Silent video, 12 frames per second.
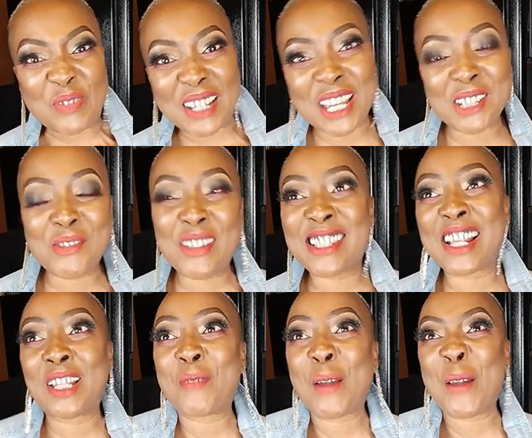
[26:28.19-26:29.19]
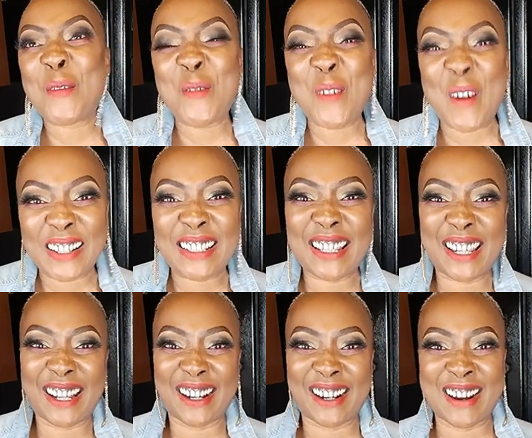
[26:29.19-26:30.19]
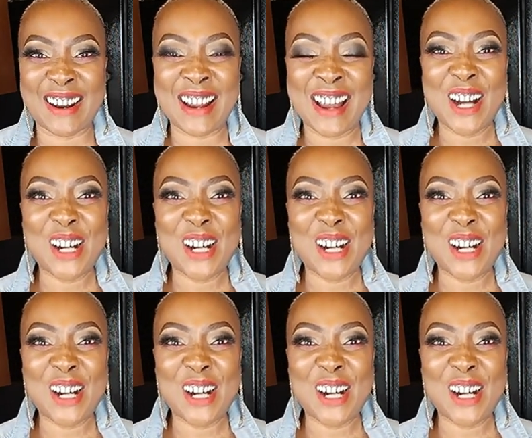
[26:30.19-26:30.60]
As we celebrate one year